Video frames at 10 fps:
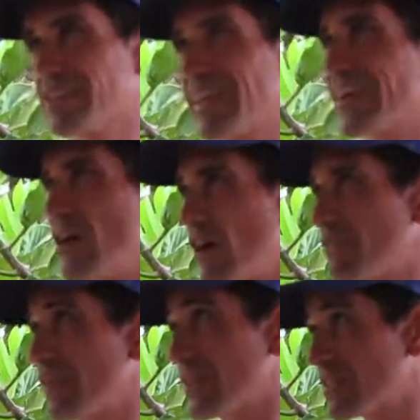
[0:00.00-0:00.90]
It's like
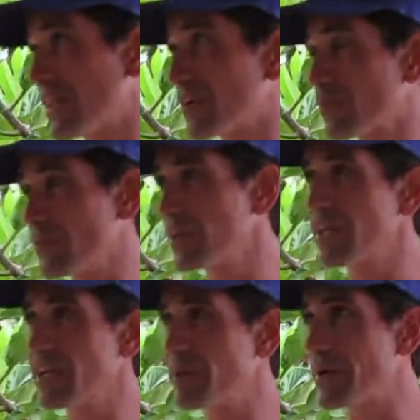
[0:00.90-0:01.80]
coffee. It's like you
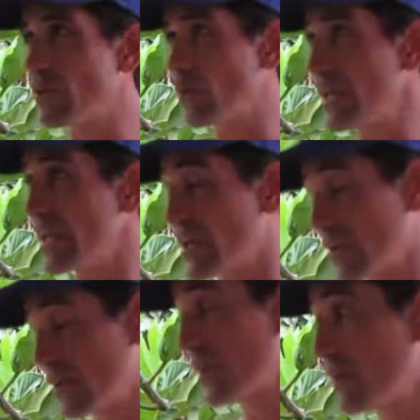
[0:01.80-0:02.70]
eat about a week
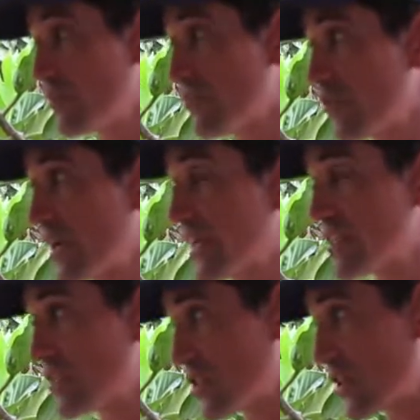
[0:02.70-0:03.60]
before it
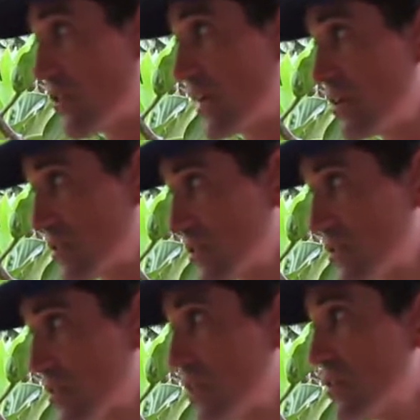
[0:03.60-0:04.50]
gets into the grinders.
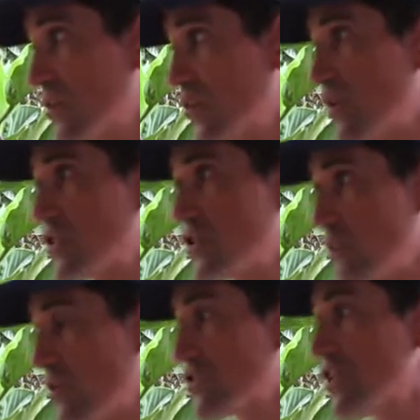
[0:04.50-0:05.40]
Once you
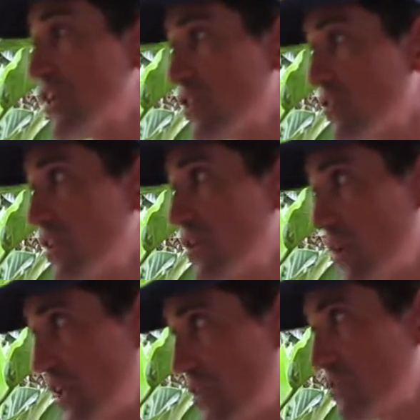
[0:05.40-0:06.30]
roast it, you really
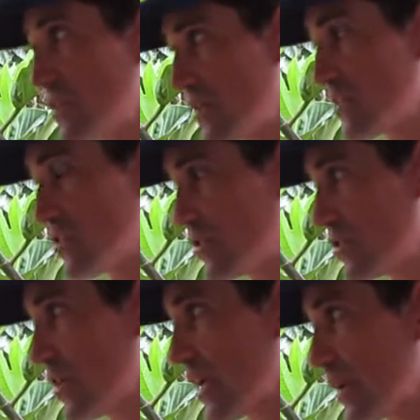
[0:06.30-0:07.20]
want to use it as soon as
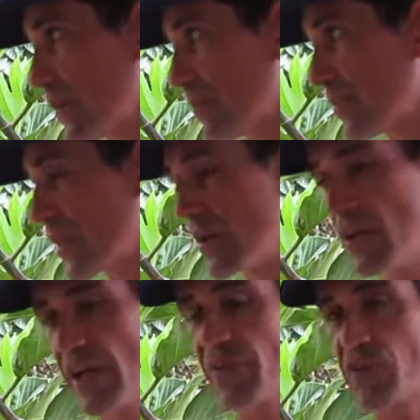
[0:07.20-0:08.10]
you can.
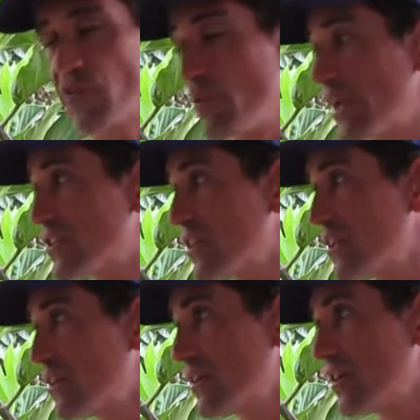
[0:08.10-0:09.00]
If it's fermented
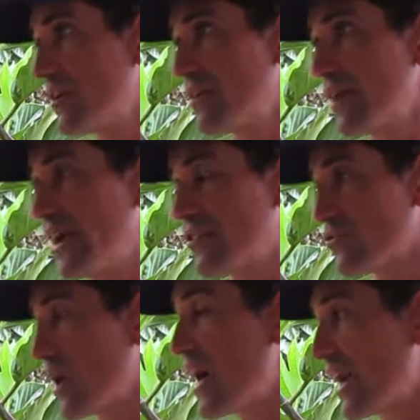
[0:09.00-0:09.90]
and
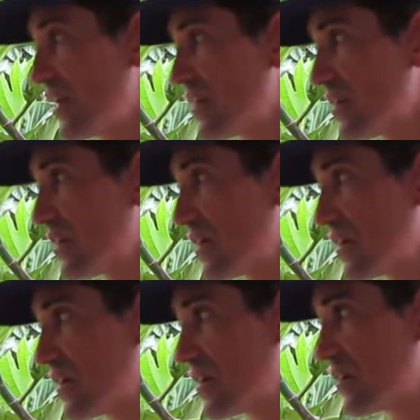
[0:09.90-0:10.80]
dried,
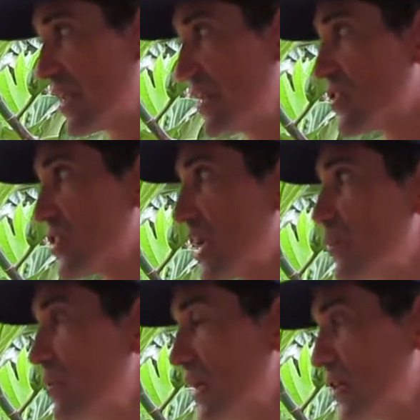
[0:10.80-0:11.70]
then it's
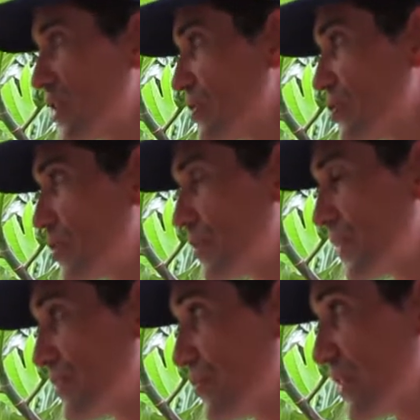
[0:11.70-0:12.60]
stable and you can store the
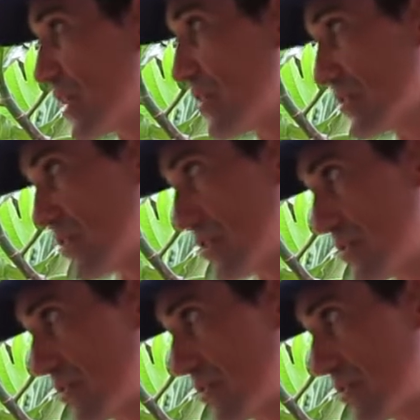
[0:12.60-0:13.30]
beans for years.